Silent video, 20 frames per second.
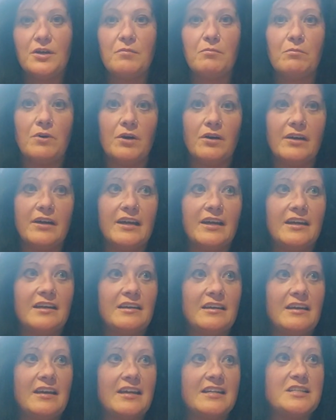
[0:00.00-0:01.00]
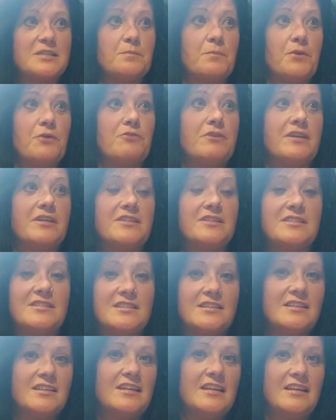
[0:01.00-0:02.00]
my experience
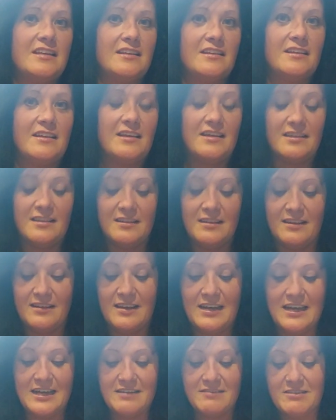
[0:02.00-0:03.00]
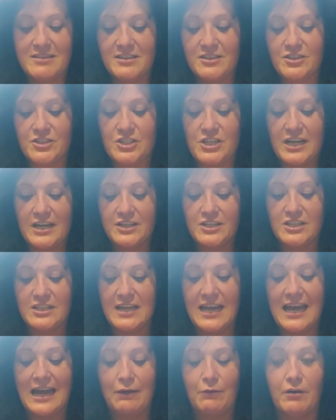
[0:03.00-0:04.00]
in here has changed, and
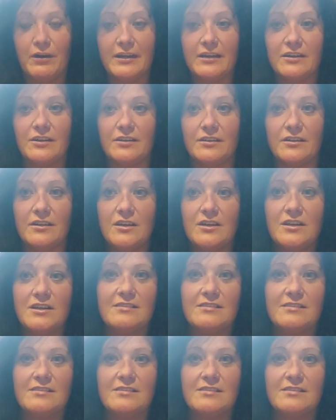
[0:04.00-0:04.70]
how I can